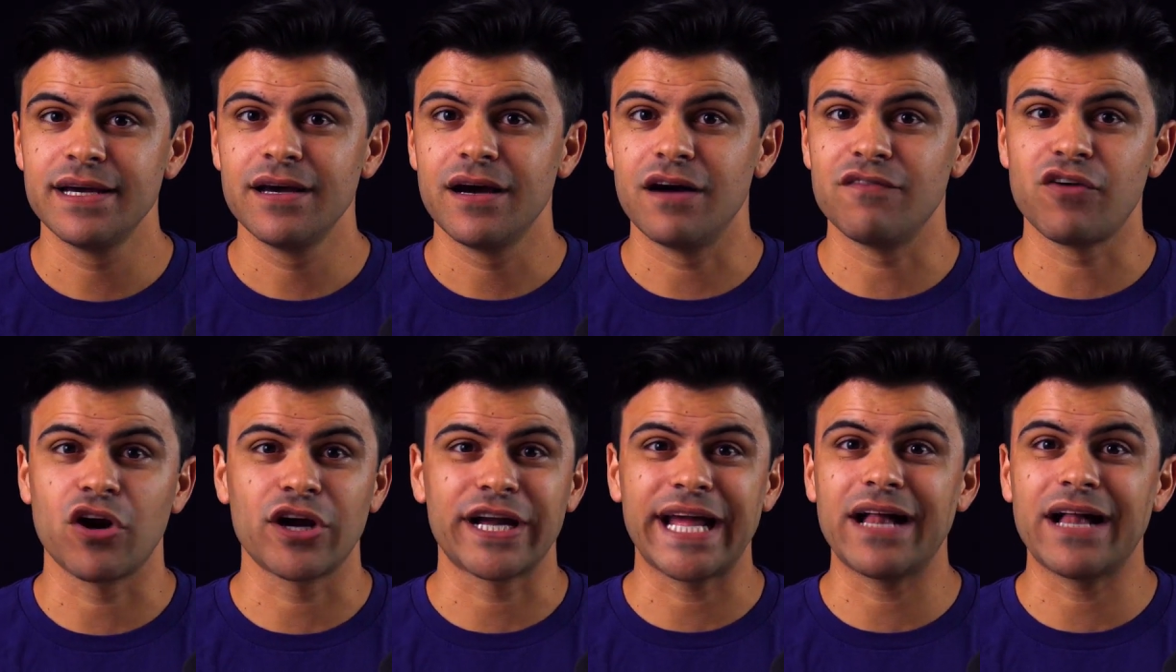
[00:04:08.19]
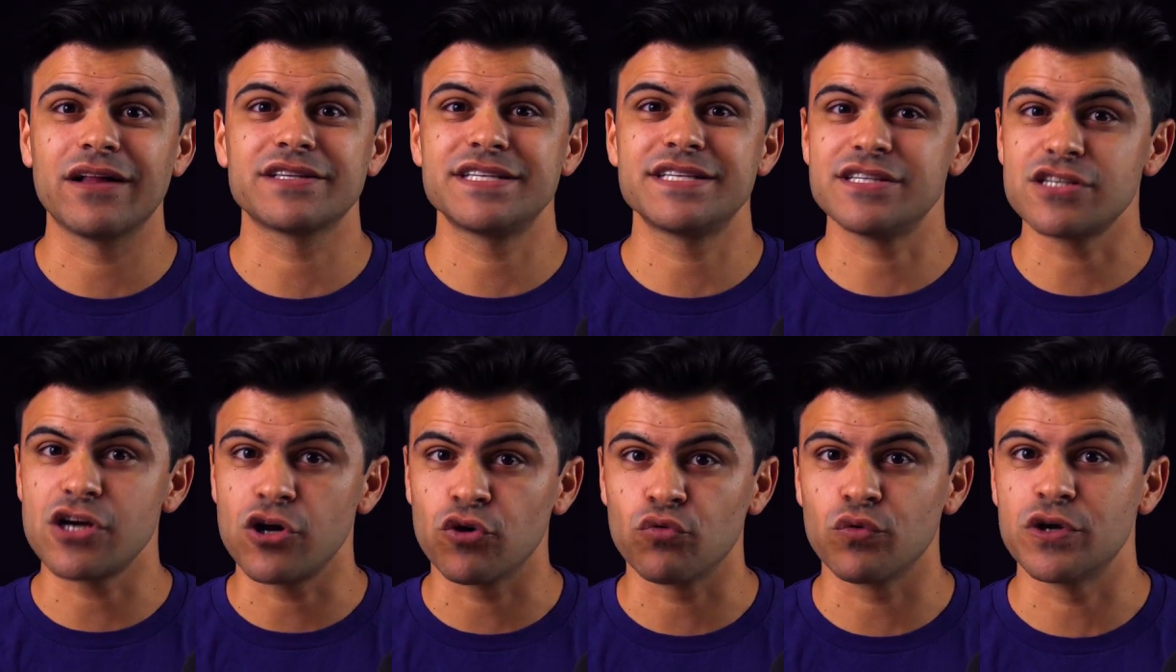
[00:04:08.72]
of our
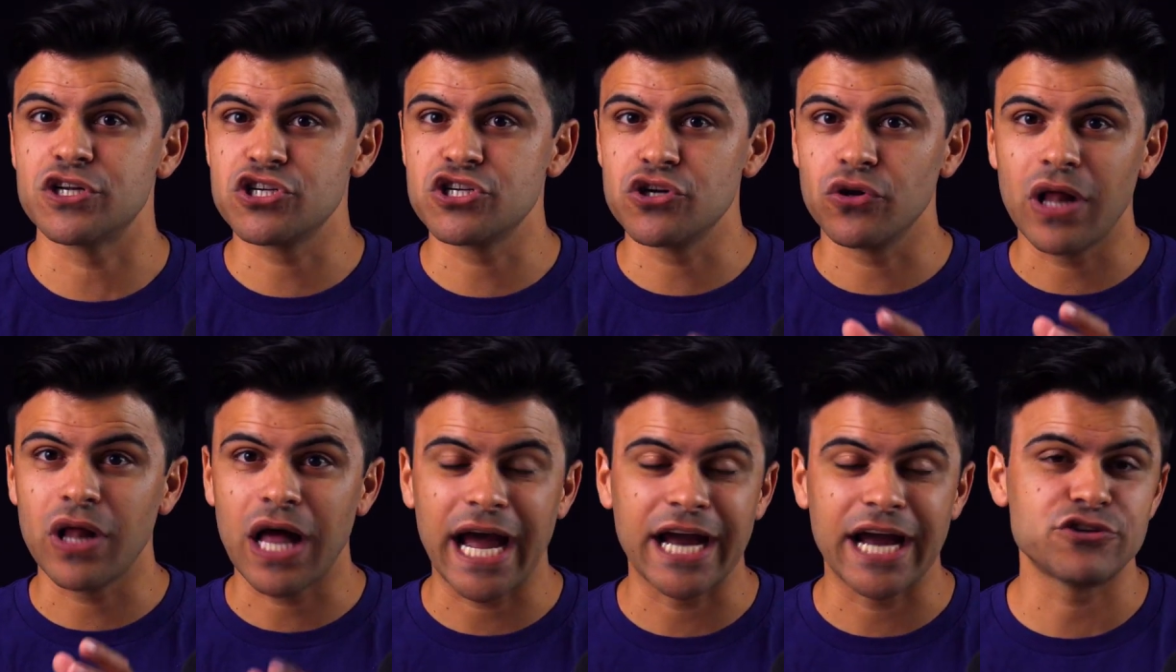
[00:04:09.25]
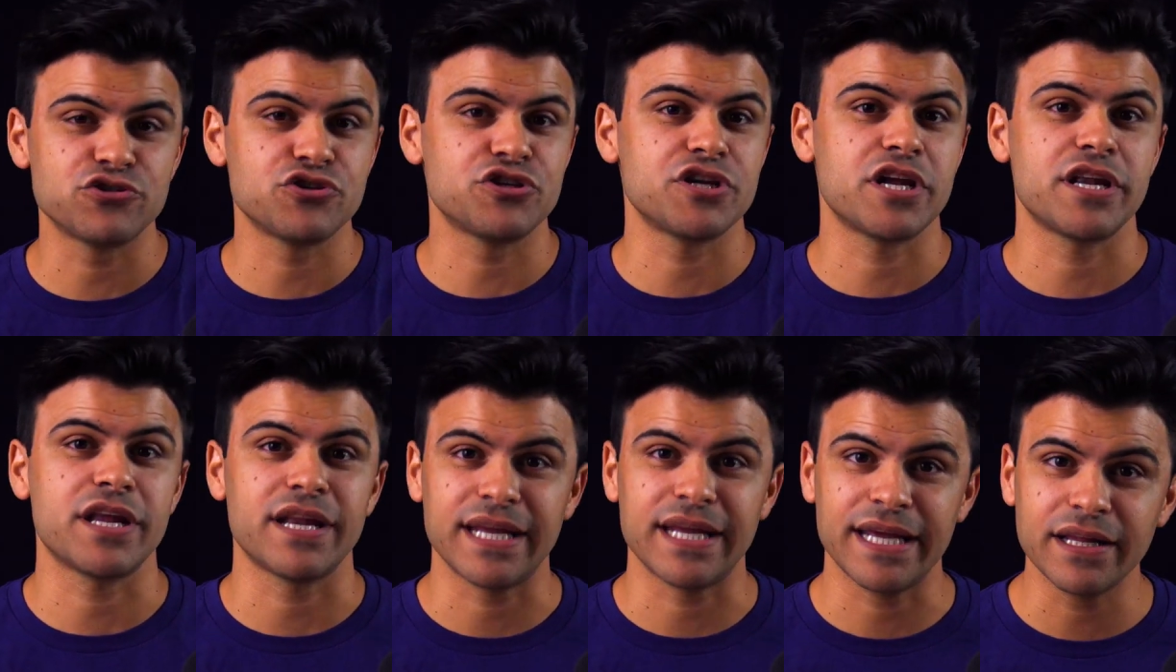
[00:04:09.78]
galaxy's original hydrogen
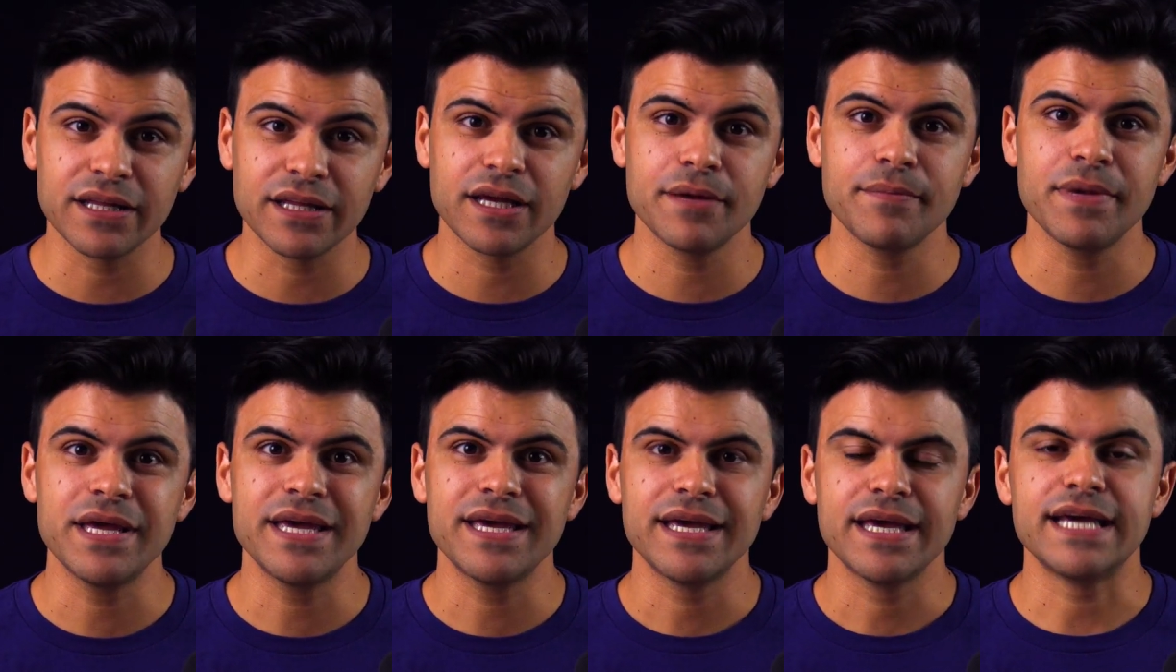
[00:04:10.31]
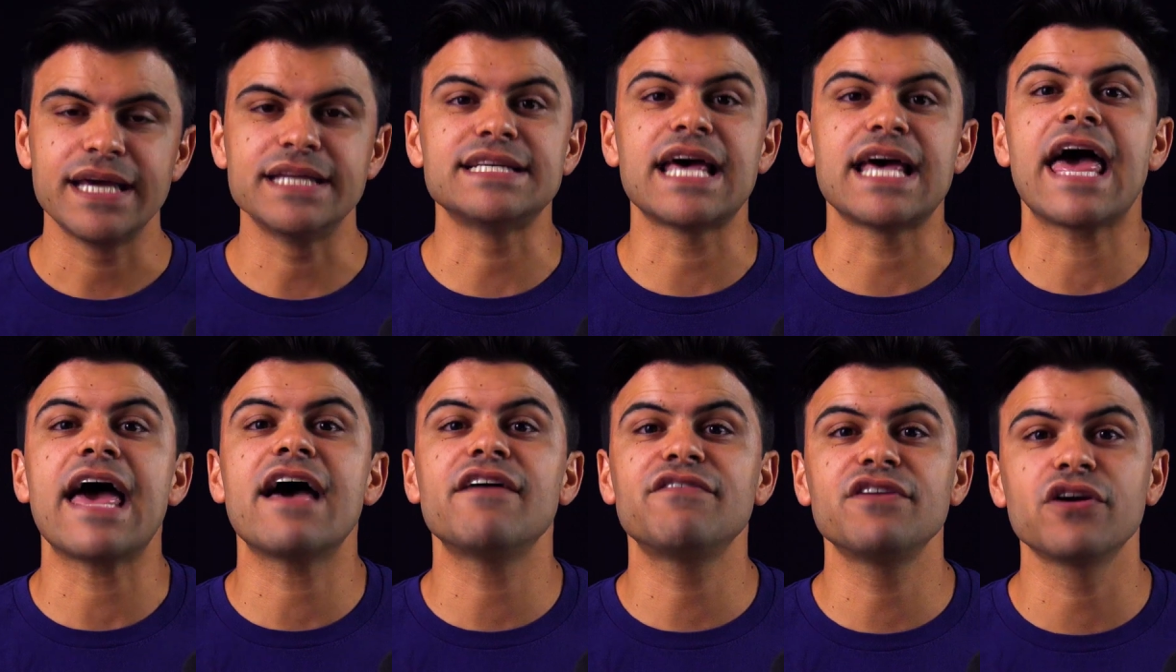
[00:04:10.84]
and helium into
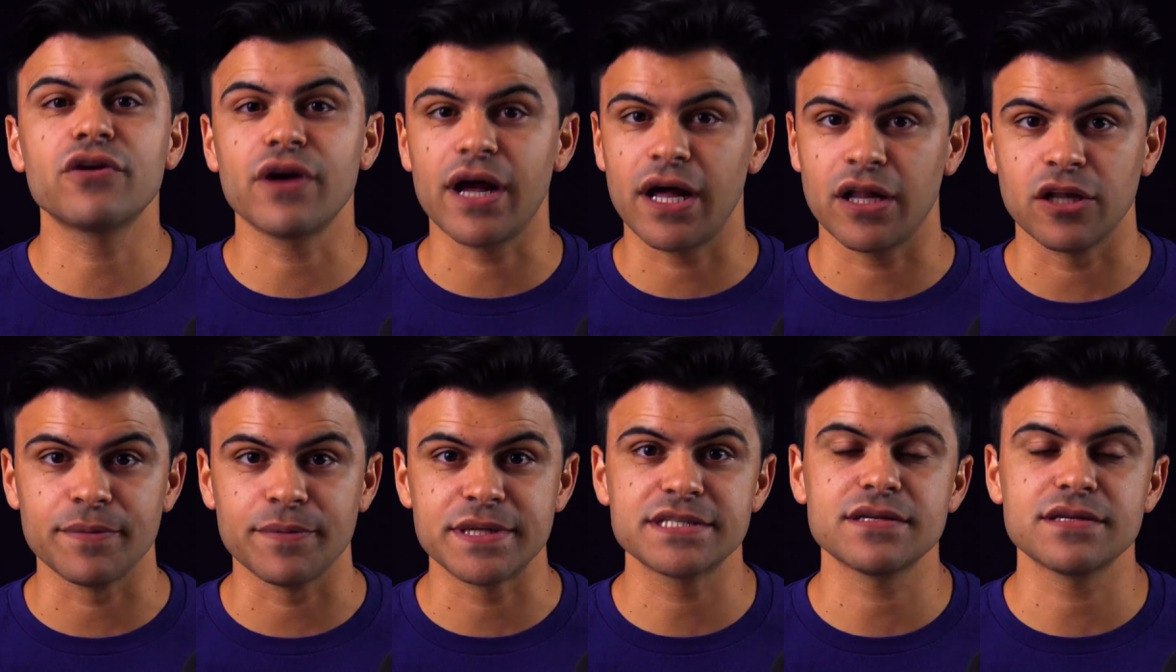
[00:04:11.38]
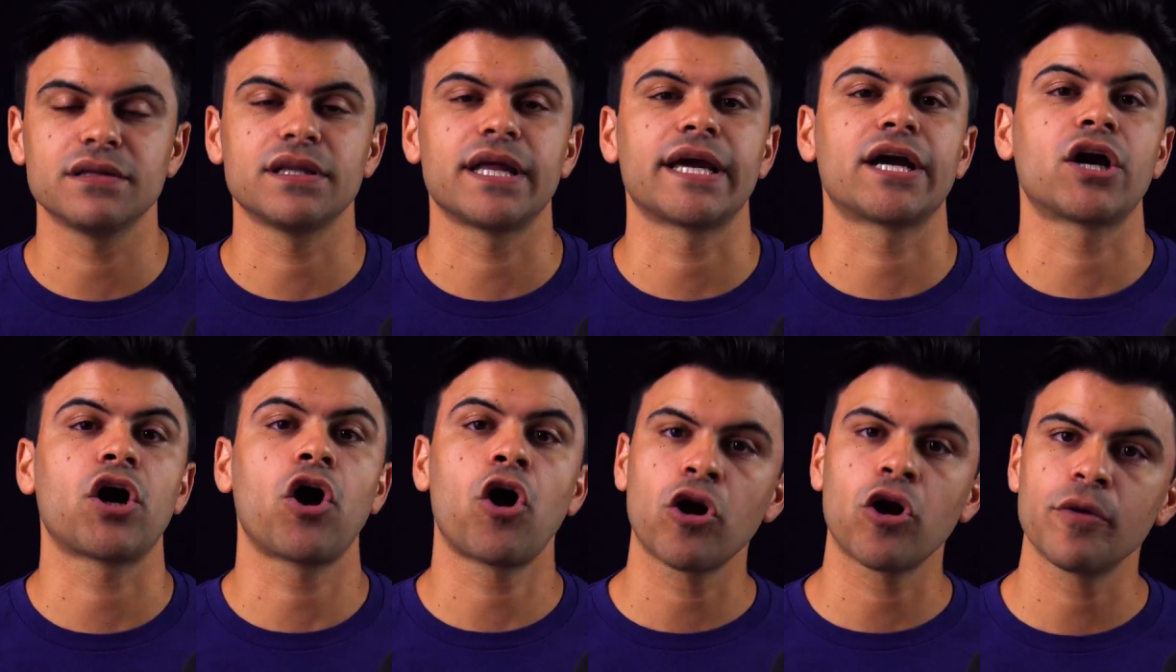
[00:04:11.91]
heavier elements like
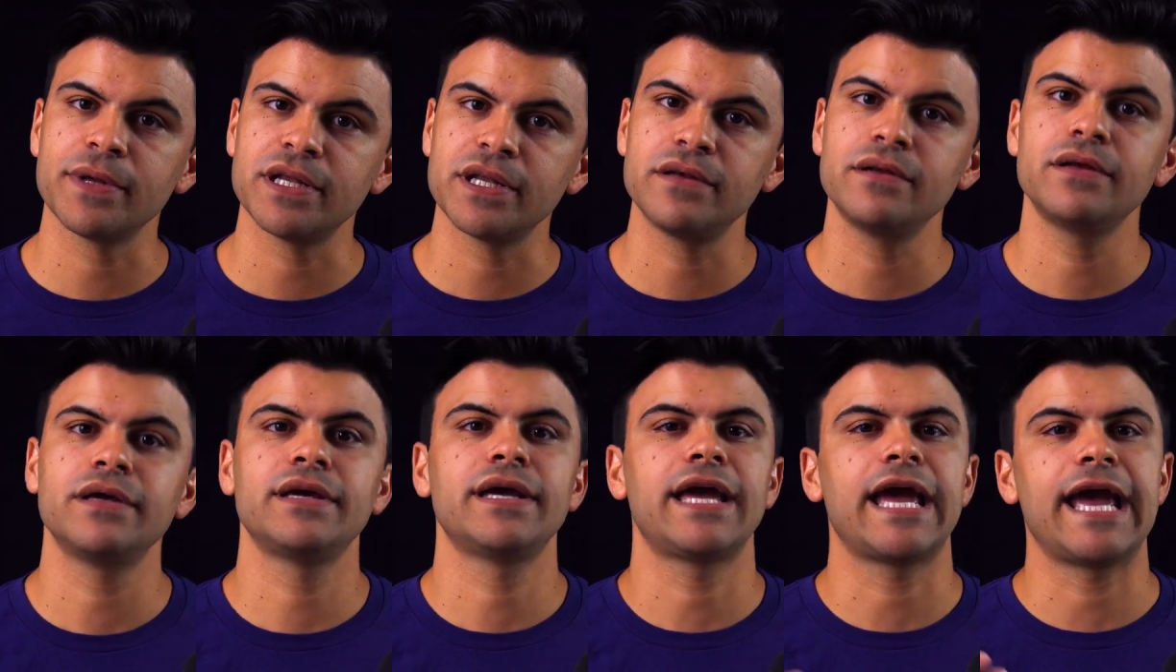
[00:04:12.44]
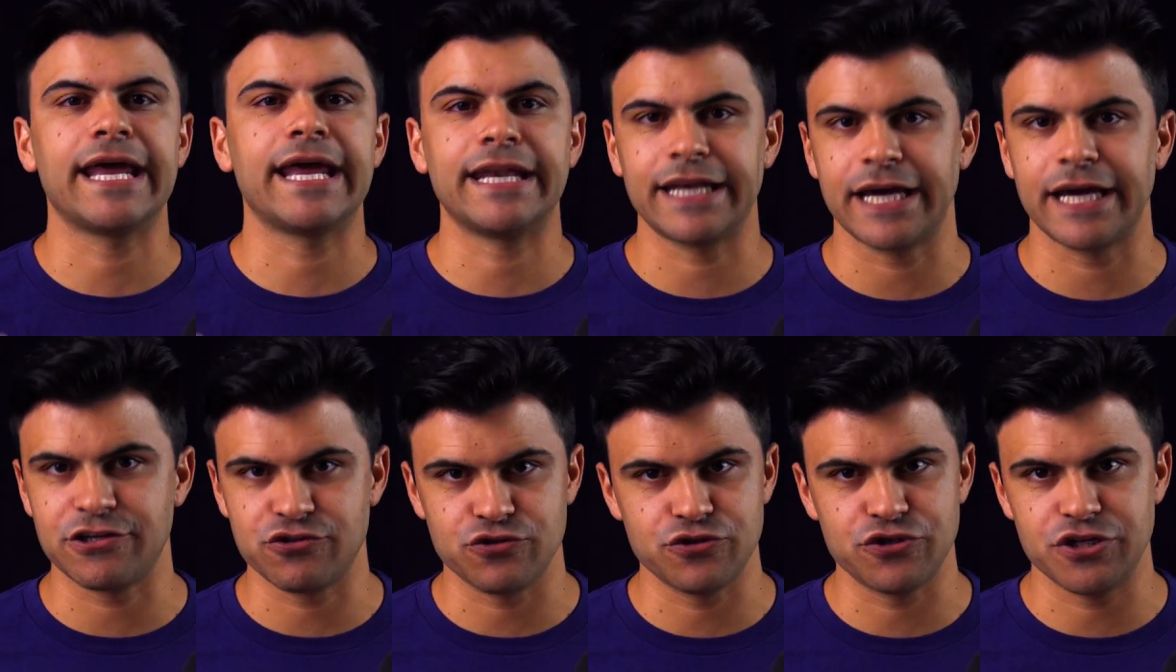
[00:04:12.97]
carbon and
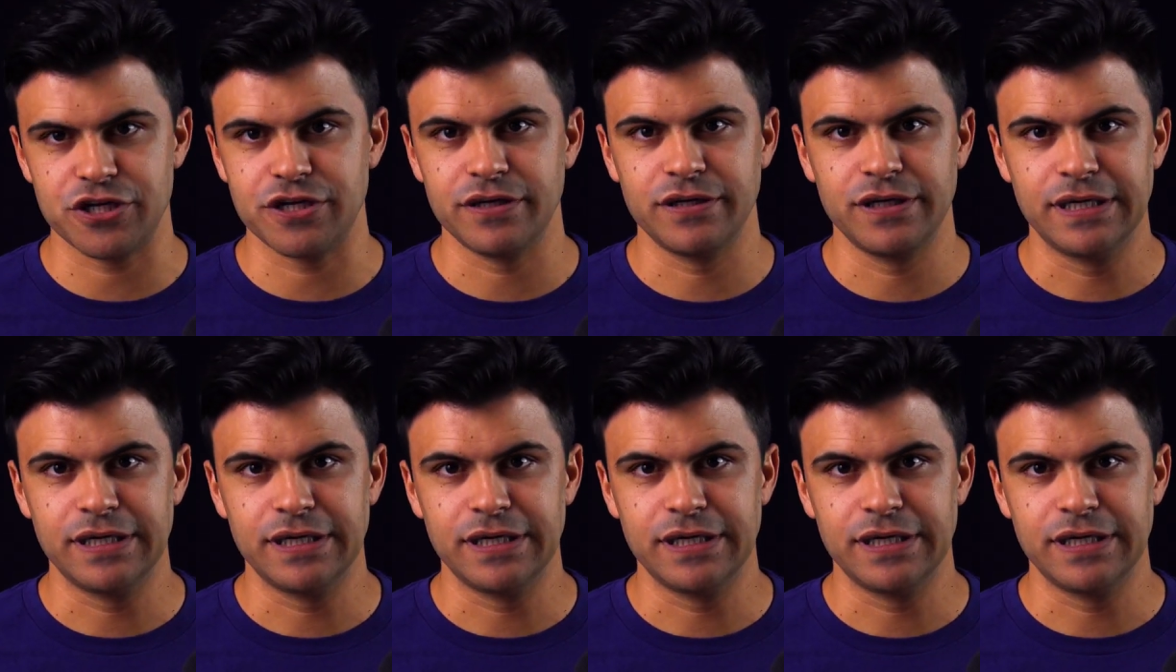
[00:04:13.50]
nitrogen.